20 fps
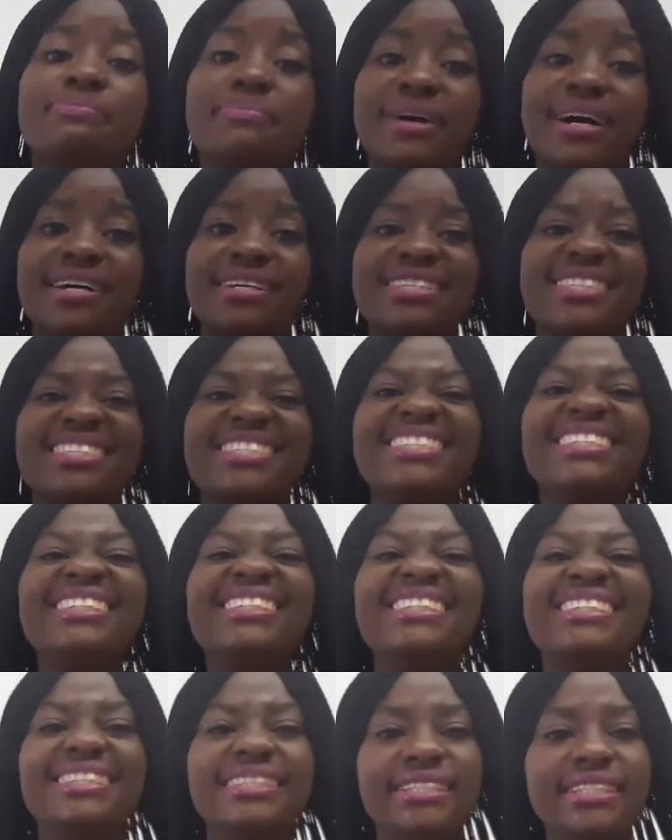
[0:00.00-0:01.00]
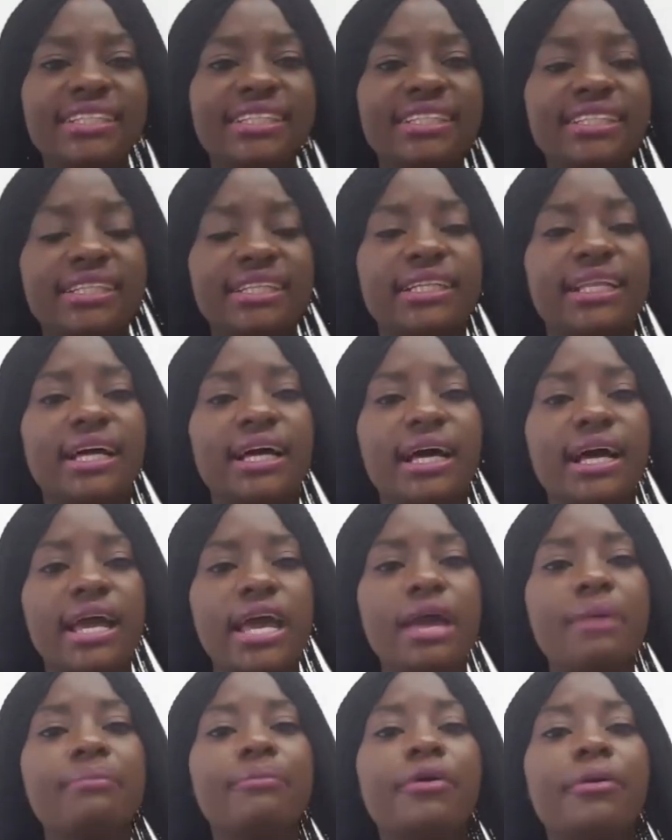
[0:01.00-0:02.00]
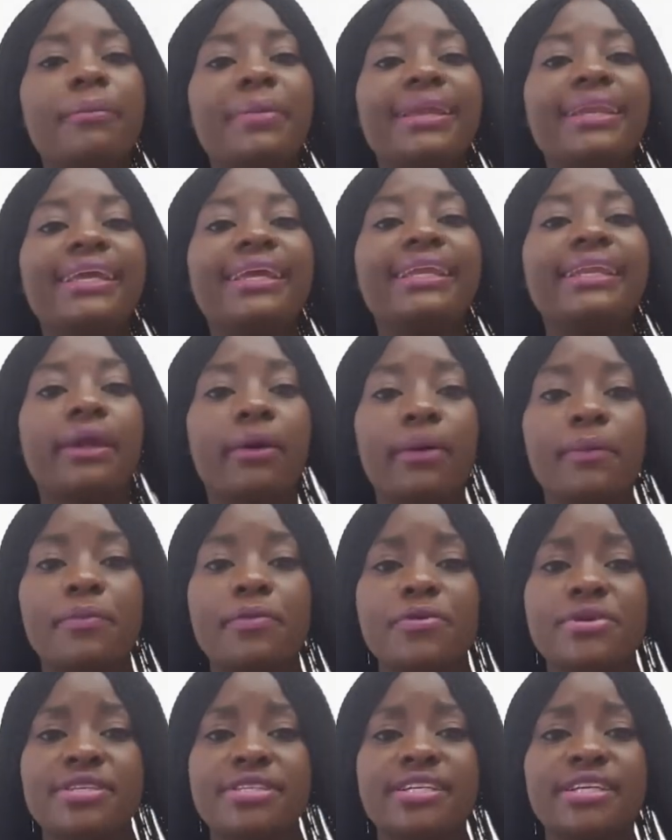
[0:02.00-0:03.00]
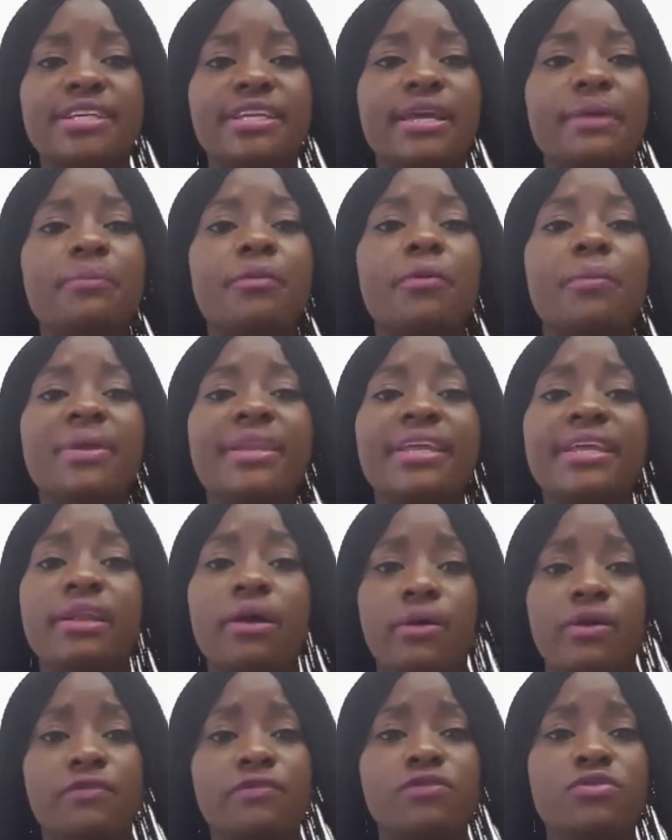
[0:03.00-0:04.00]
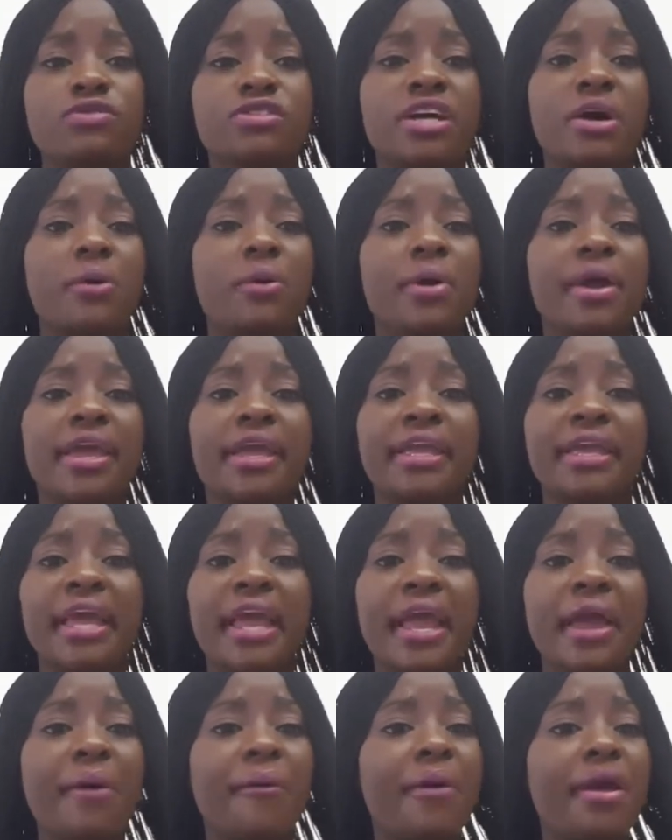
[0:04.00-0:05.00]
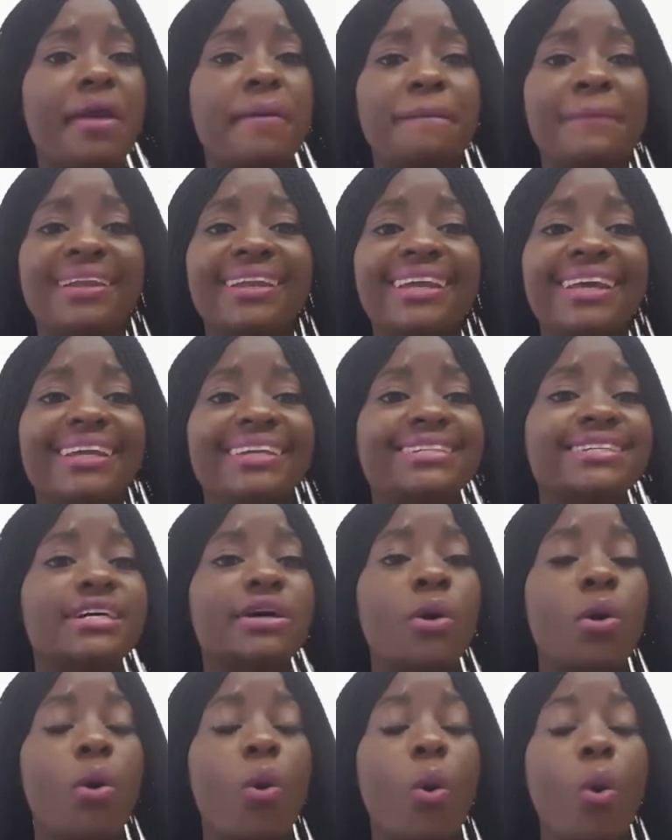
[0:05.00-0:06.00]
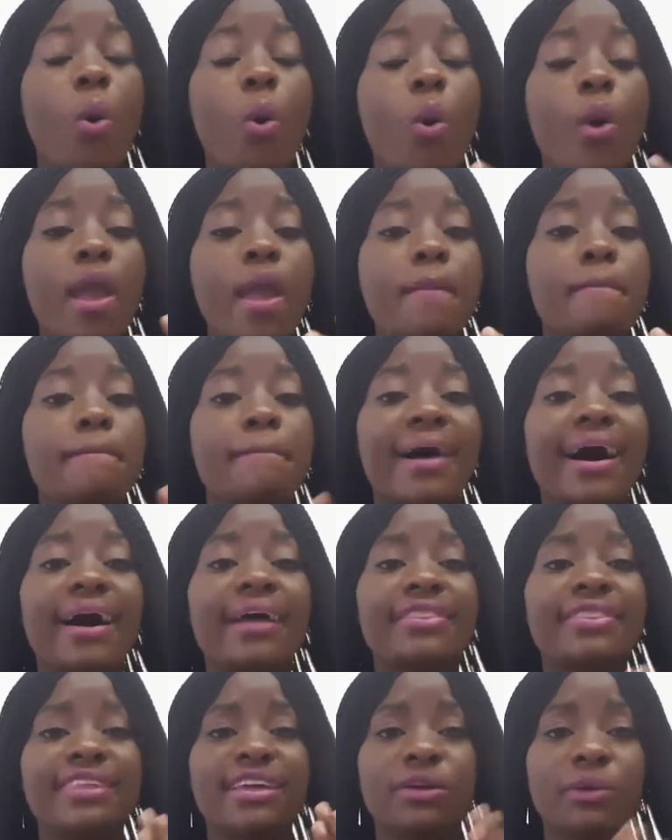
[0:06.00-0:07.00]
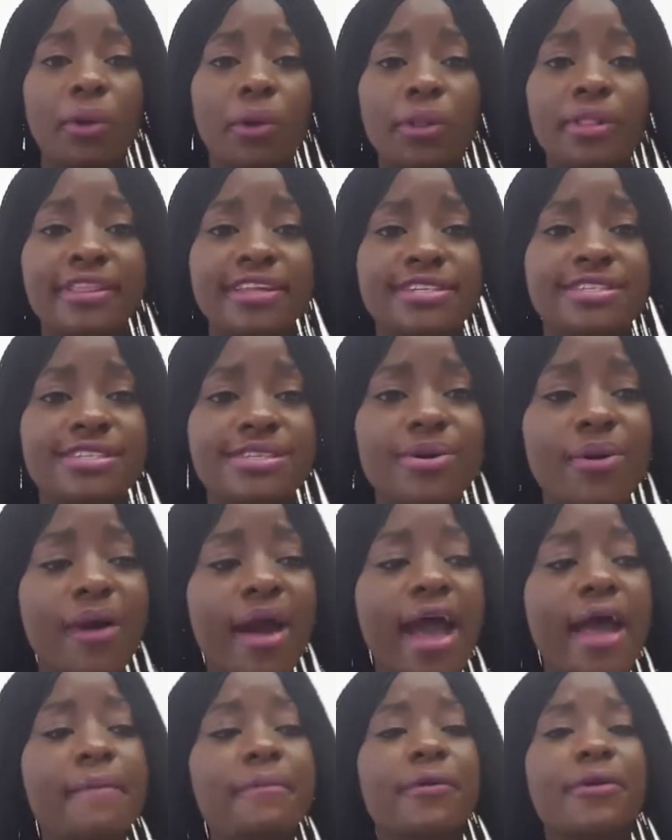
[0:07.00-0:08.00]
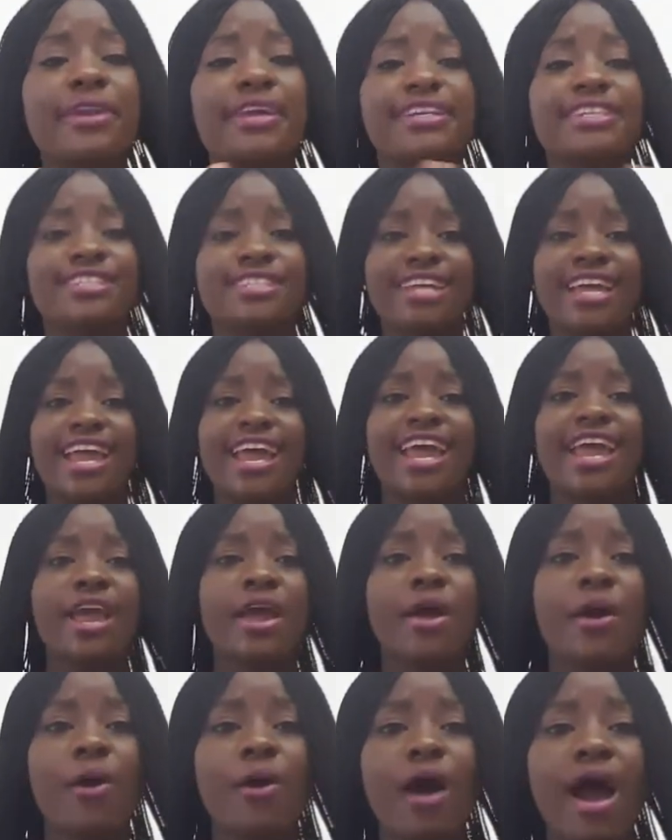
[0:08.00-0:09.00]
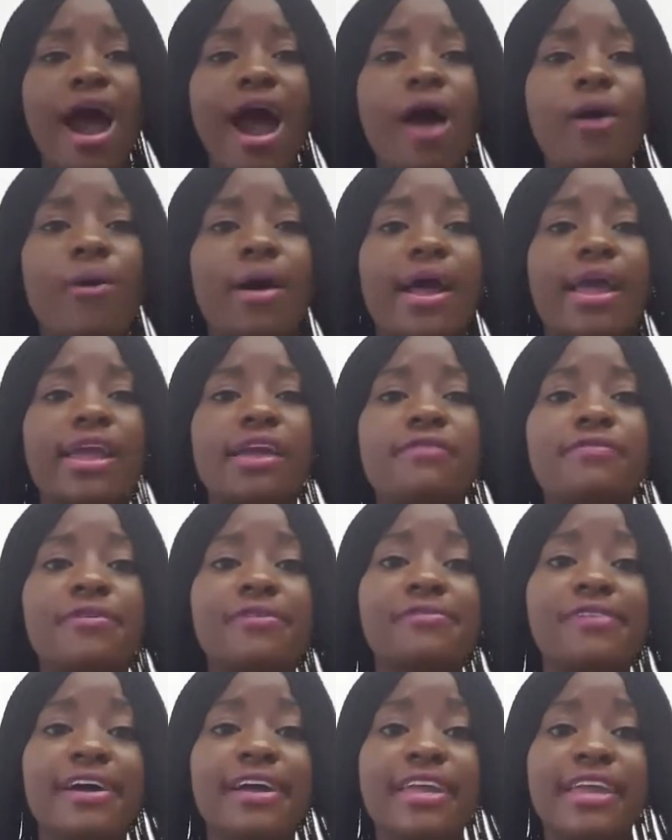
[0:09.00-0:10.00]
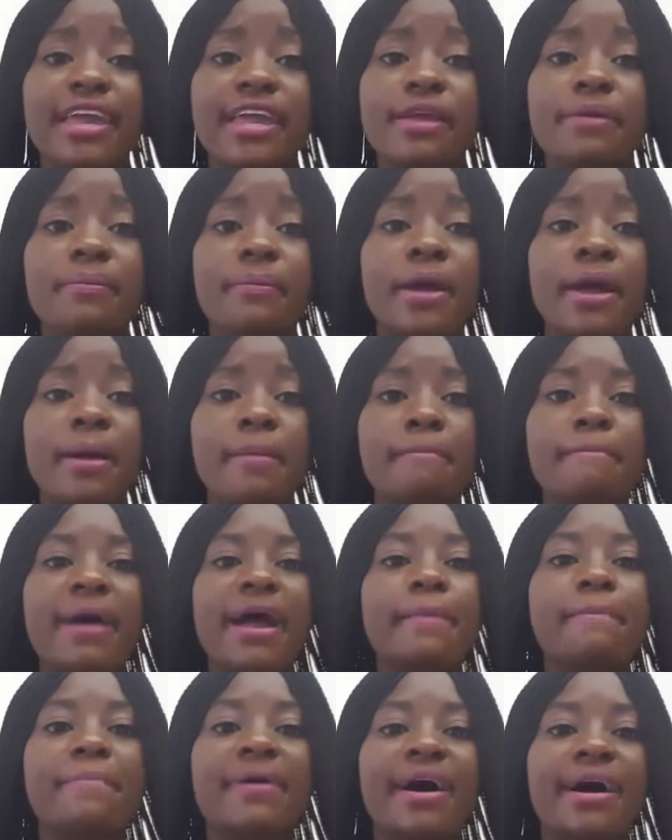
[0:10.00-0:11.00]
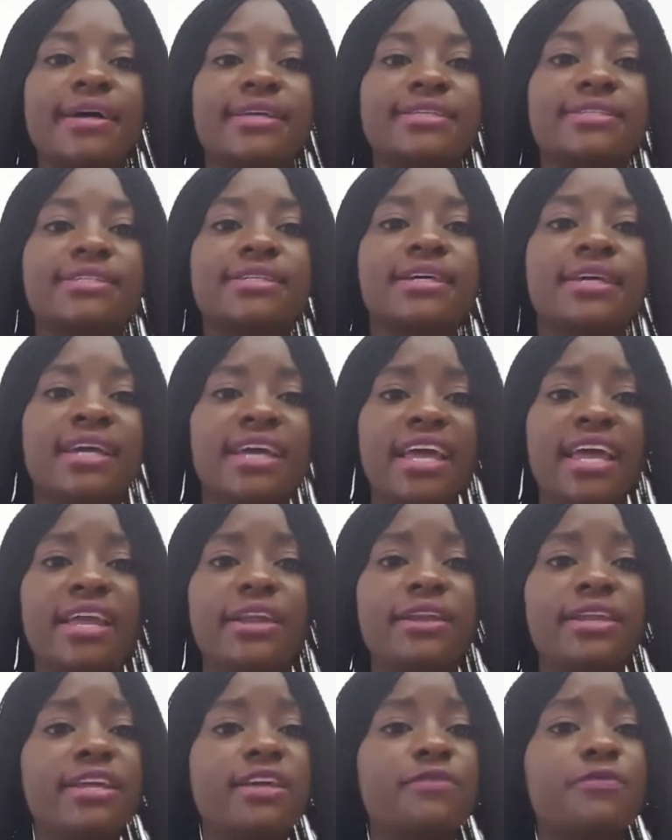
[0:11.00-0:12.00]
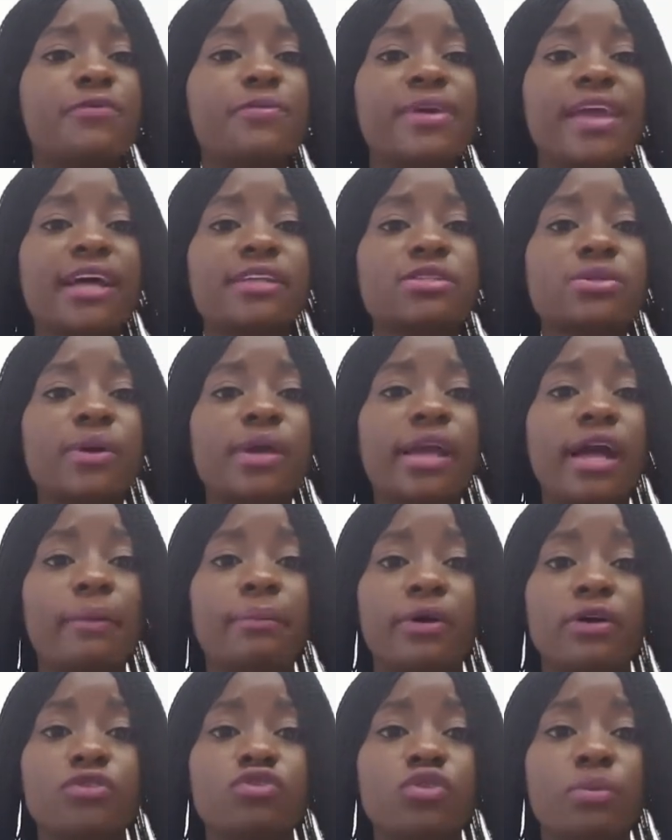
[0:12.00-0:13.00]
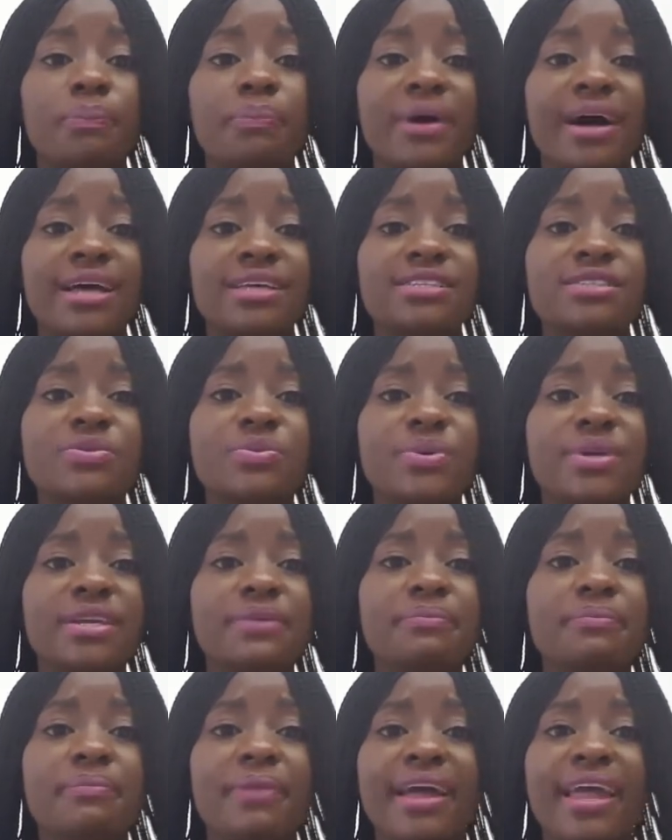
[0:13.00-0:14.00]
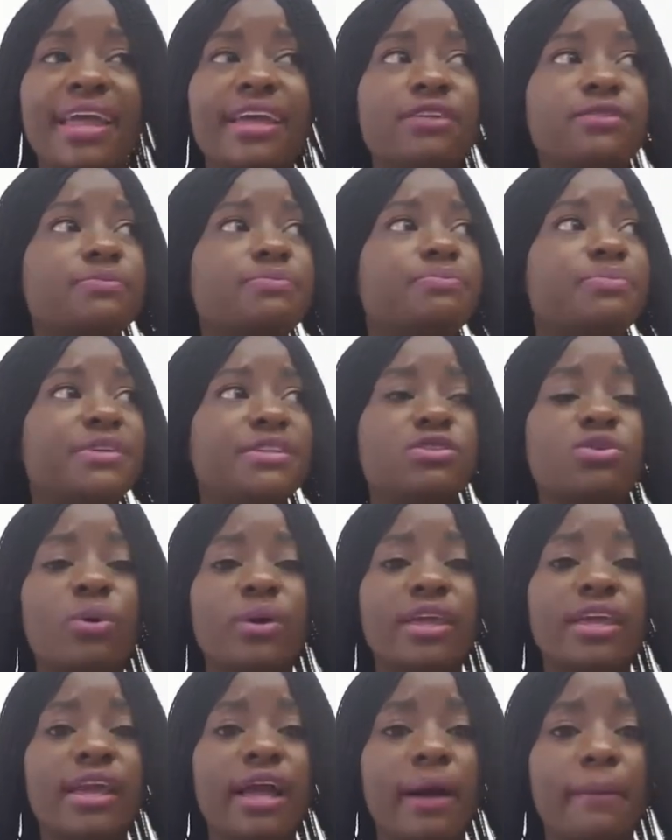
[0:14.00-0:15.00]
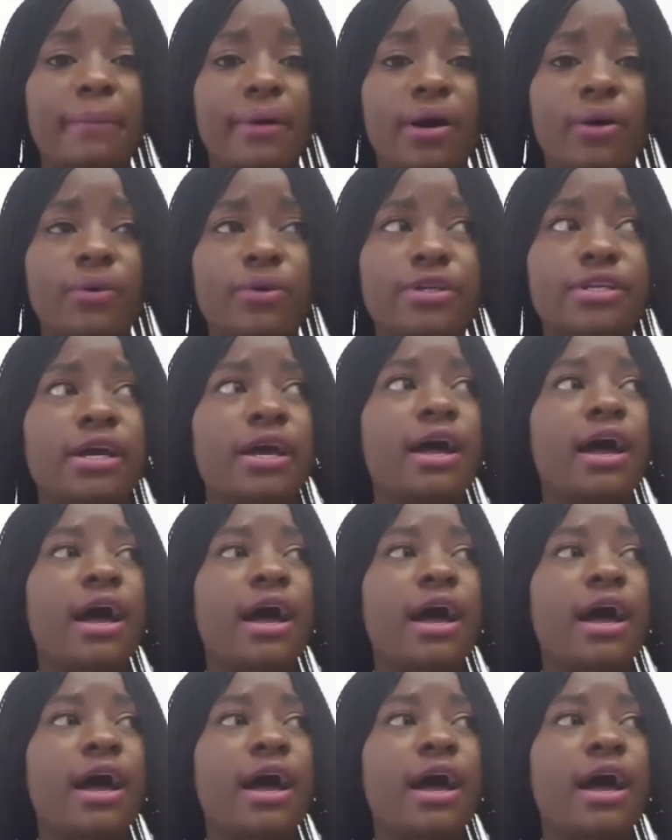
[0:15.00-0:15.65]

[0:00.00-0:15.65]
past still a moment in our present, a moment in our future, or a year, or a minute, or a month, and all that. So I'm gonna share how I have overcame my past. And if we are talking about your past, we might be talking about